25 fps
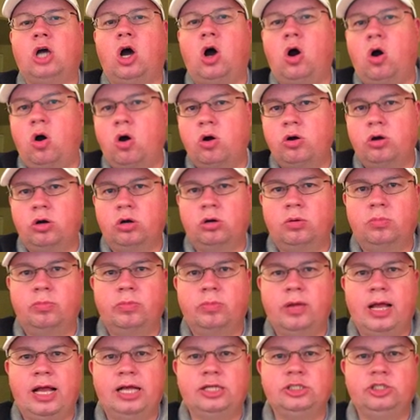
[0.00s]
harder
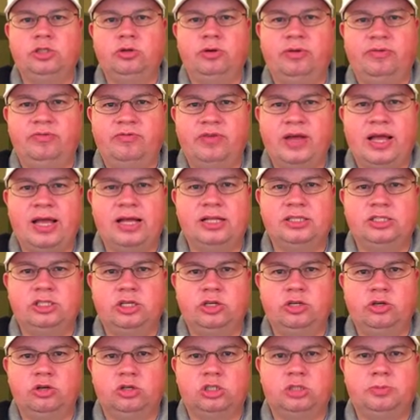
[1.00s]
as you advance
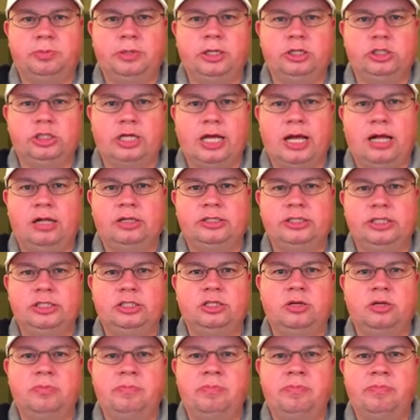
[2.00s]
in your spirituality
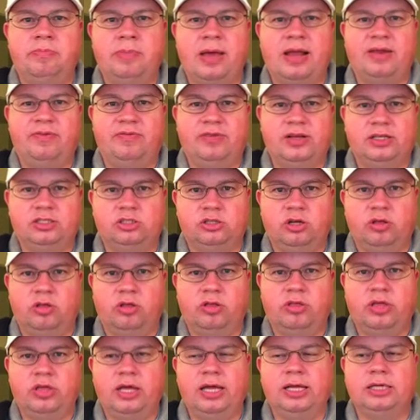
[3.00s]
to manifest
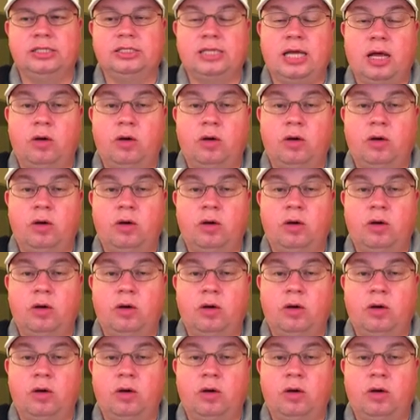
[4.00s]
other things.